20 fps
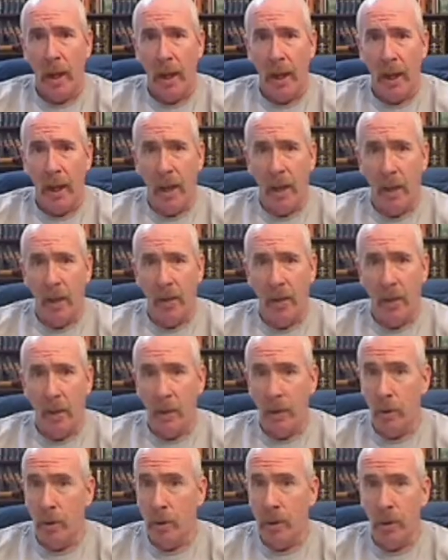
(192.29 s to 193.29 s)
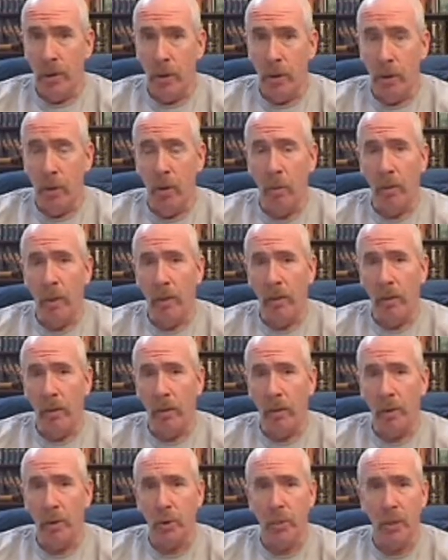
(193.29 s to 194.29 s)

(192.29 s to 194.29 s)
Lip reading: and you need to know about those,